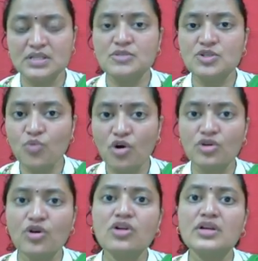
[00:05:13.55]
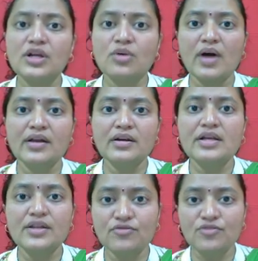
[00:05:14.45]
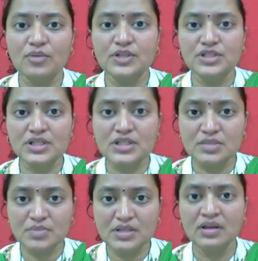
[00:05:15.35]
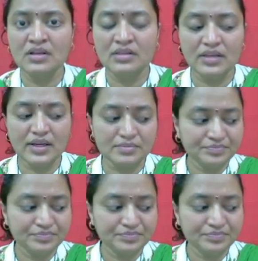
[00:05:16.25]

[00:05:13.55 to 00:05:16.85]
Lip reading: means what all required information has been there.